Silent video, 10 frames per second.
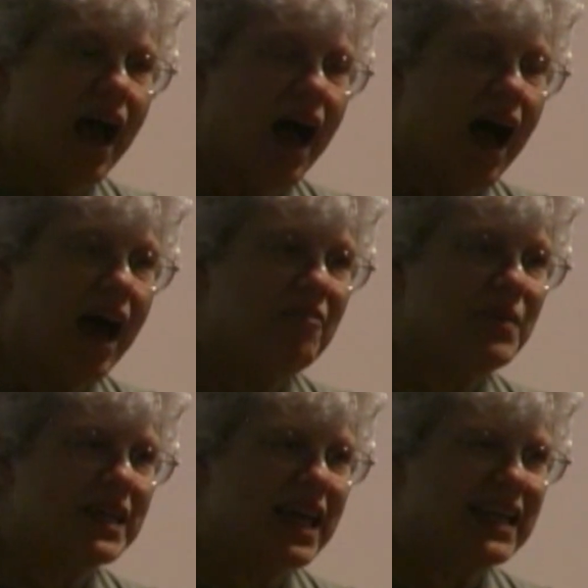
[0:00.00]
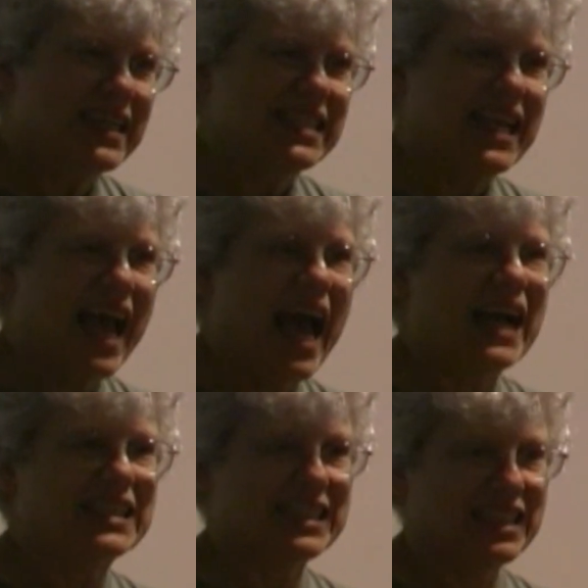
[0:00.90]
I've been getting into
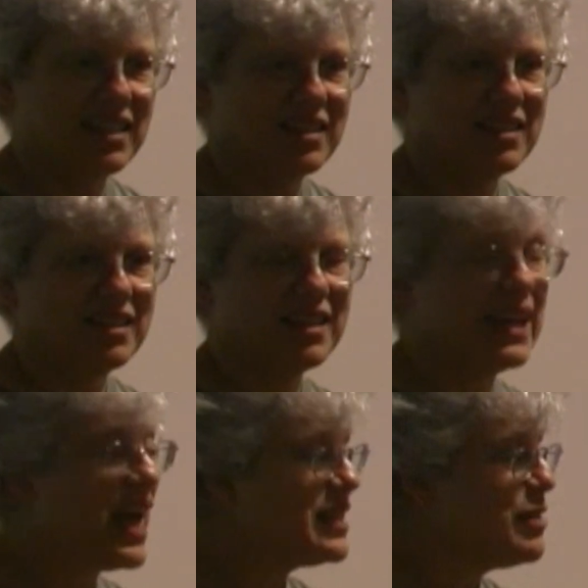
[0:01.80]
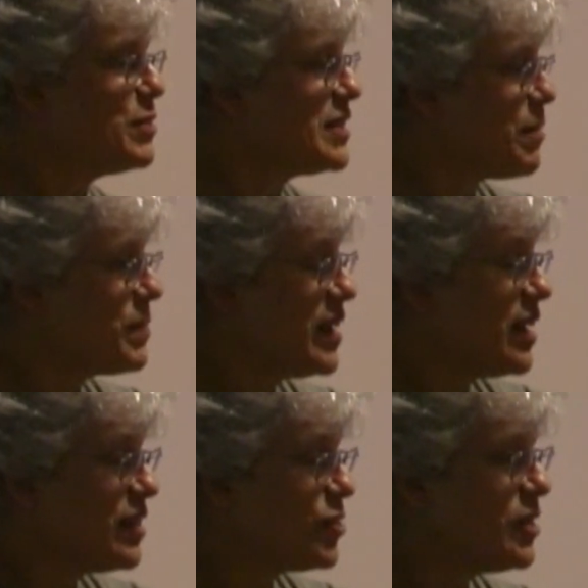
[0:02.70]
acting. And acting was something
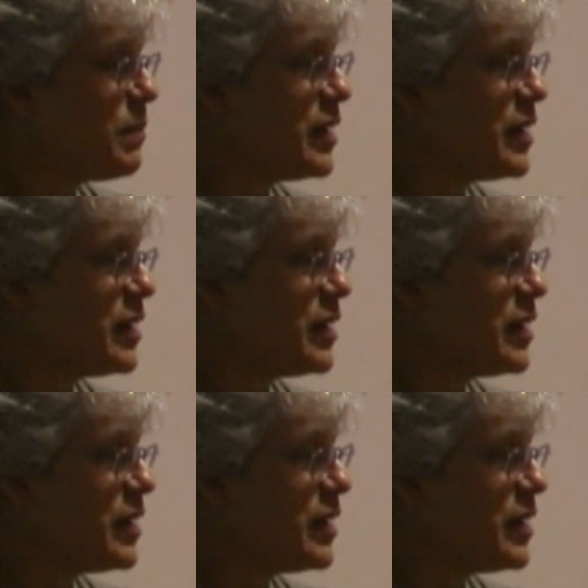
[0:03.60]
I learned about